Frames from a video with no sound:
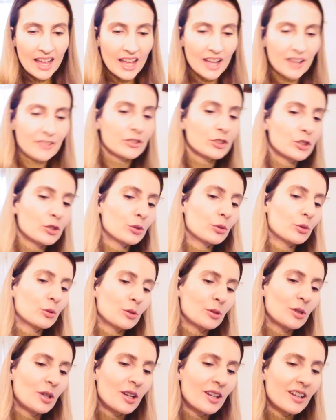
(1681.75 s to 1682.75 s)
have
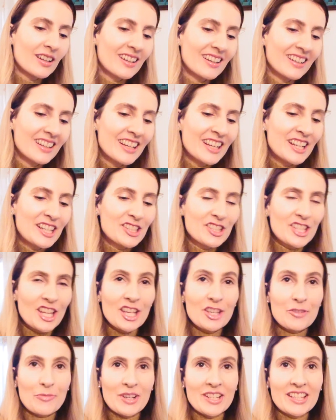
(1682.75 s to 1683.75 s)
to
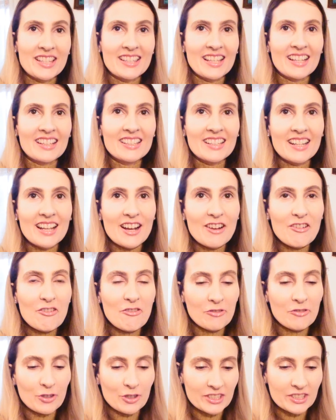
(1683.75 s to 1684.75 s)
change my son
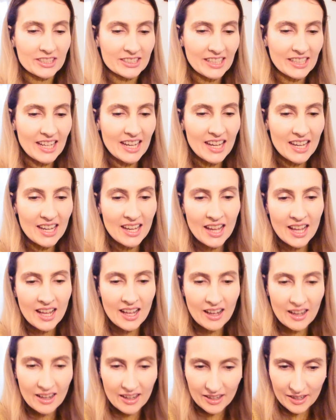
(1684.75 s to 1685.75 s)
now for the day,
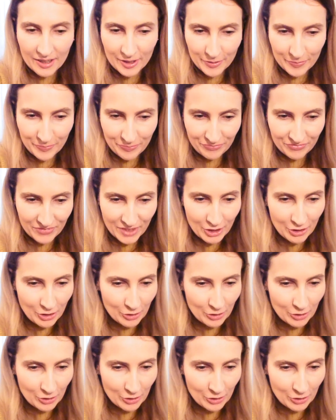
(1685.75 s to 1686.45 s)
um, you